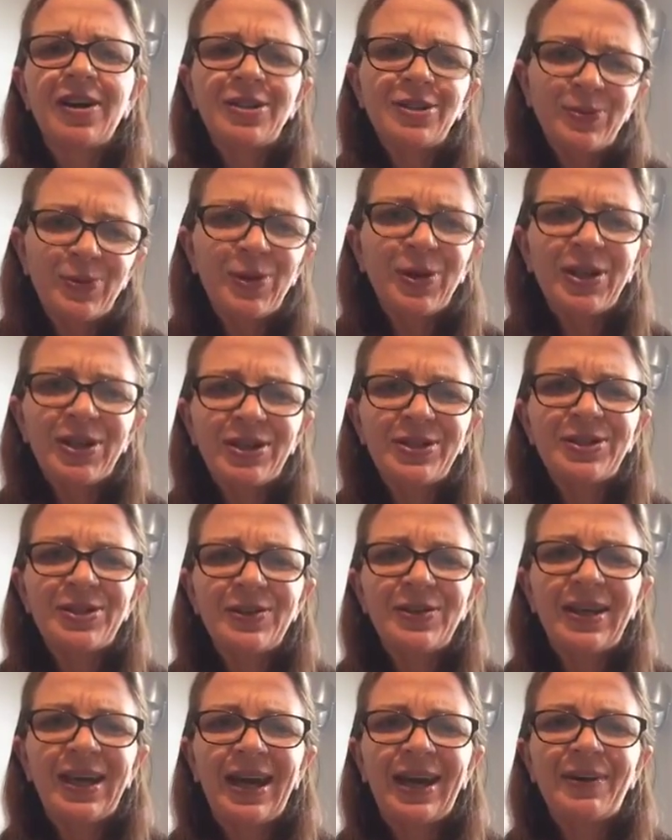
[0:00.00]
to what you can do
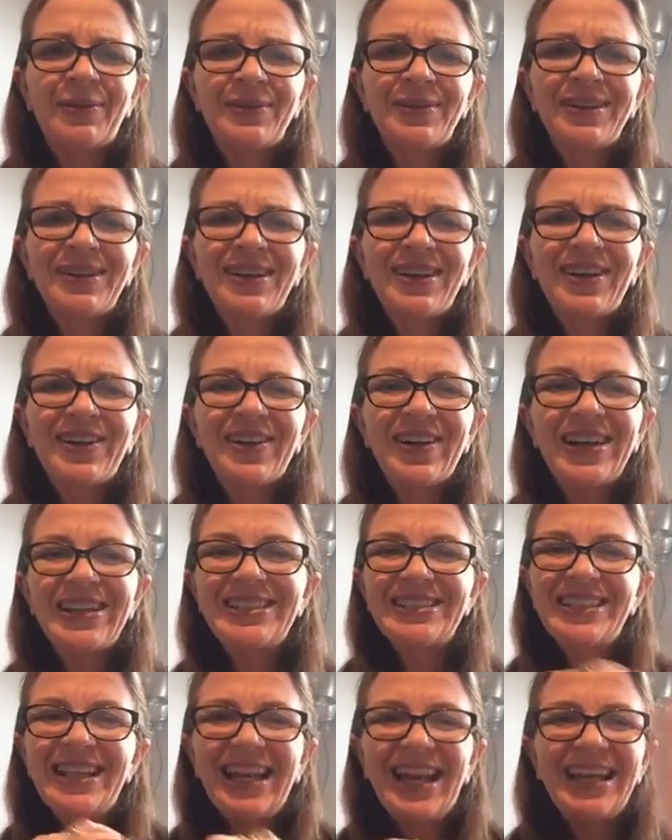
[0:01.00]
now. All right,
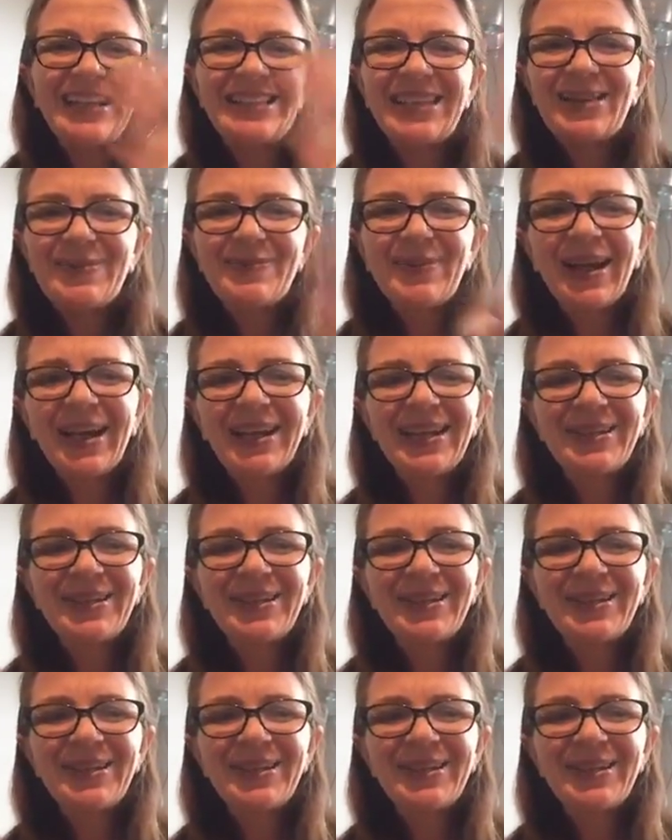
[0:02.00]
see you later, bye.